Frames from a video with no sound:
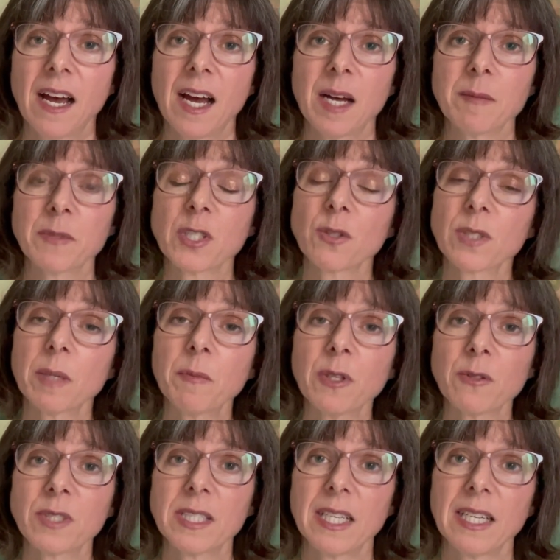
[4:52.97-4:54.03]
So some of
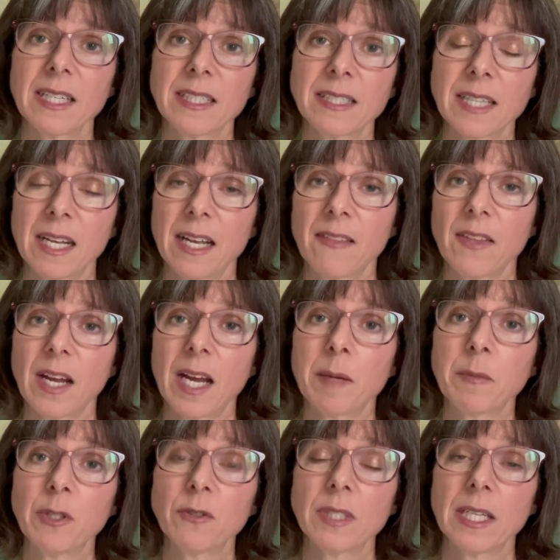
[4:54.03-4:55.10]
those things that I'm
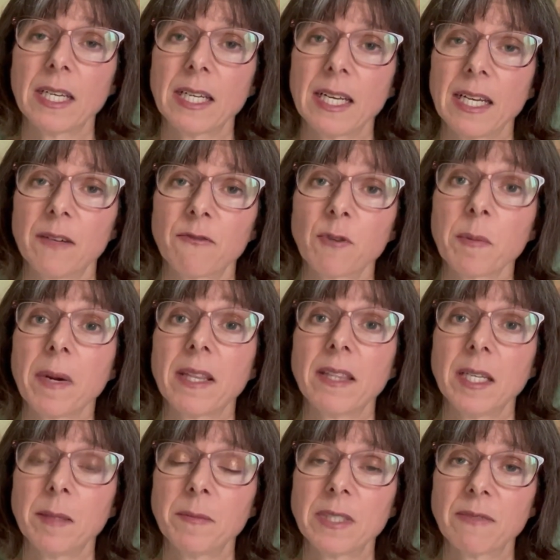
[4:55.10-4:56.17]
using for my
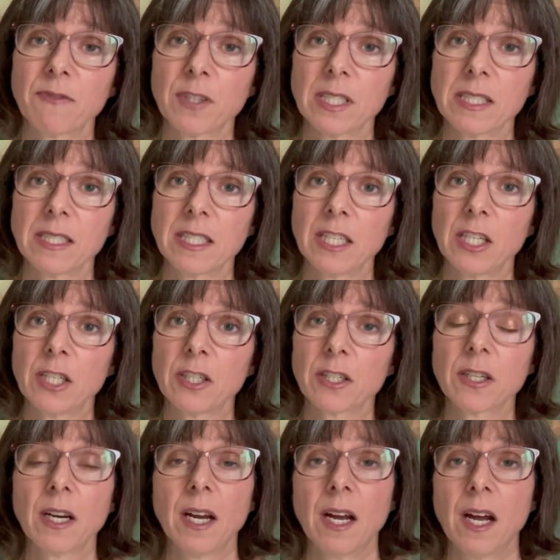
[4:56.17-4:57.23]
themes for this year
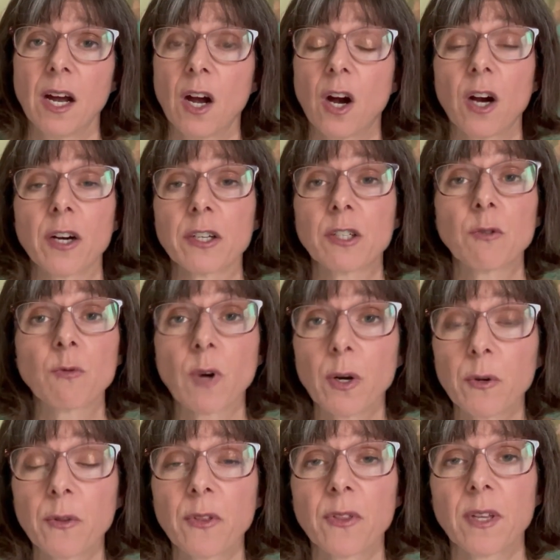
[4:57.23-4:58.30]
our
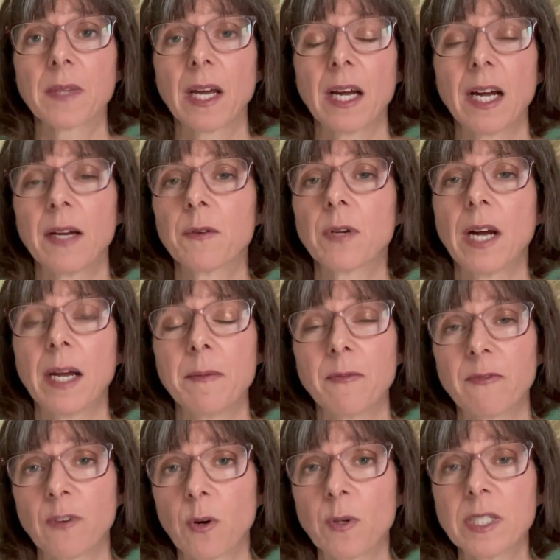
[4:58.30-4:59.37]
growth.
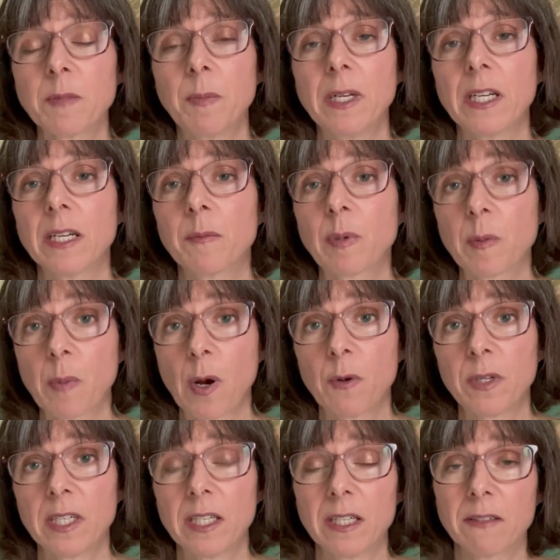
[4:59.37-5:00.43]
I've always been a
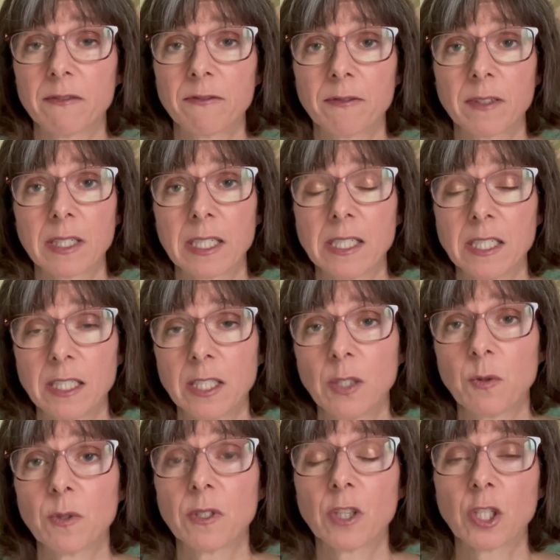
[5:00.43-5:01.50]
proponent of
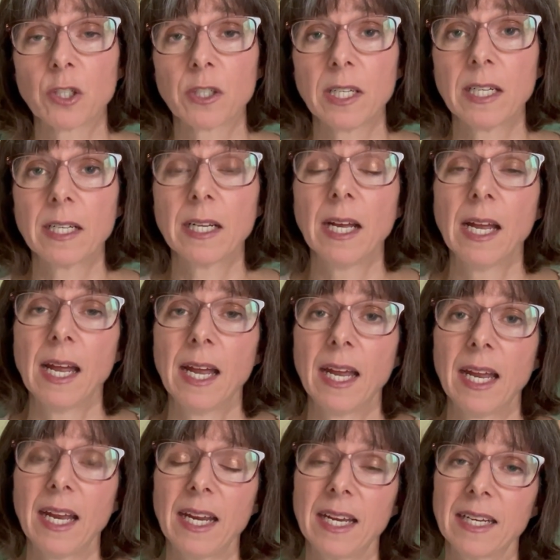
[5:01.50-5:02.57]
continual learning
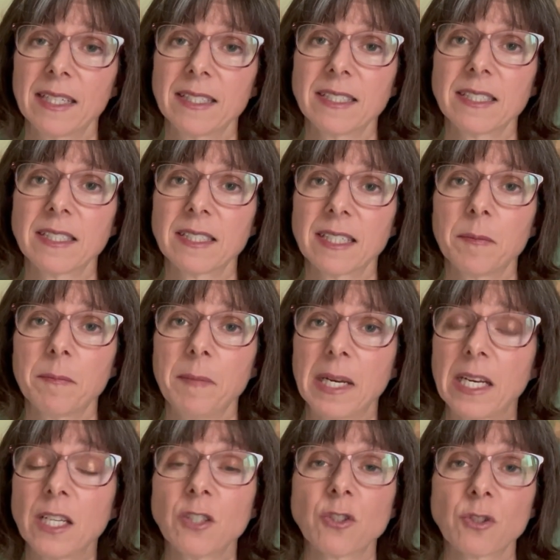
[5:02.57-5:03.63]
and
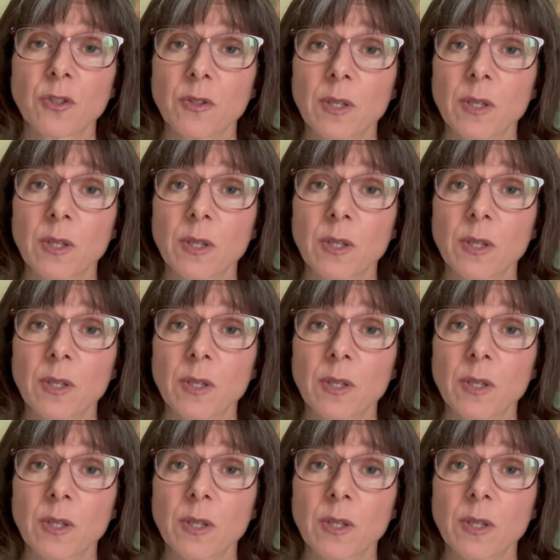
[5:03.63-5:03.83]
making sure that